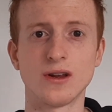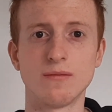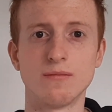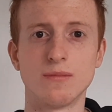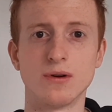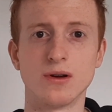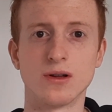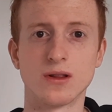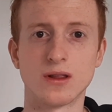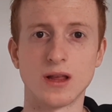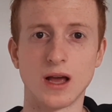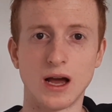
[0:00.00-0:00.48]

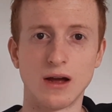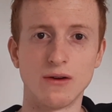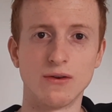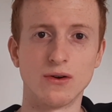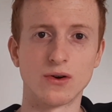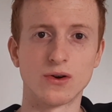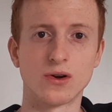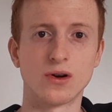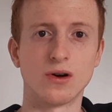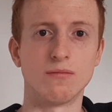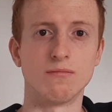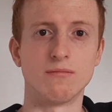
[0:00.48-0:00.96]
but I will
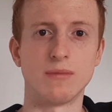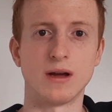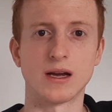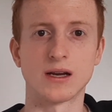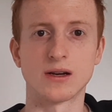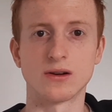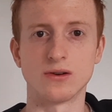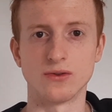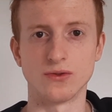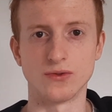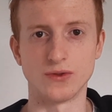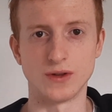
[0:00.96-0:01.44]
come
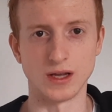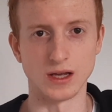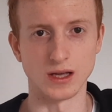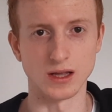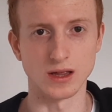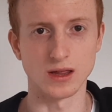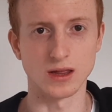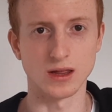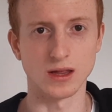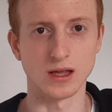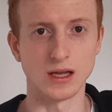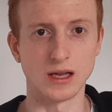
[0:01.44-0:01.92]
back on
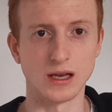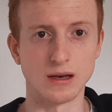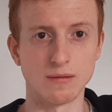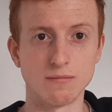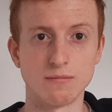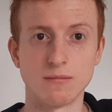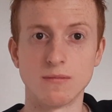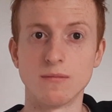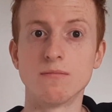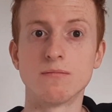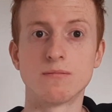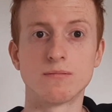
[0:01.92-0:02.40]
this
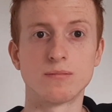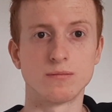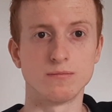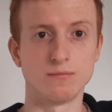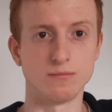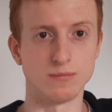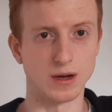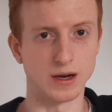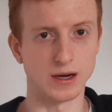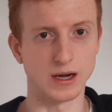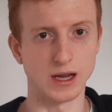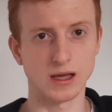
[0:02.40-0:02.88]
in
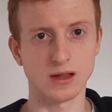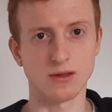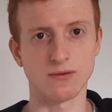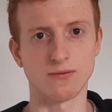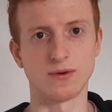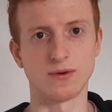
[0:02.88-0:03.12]
my next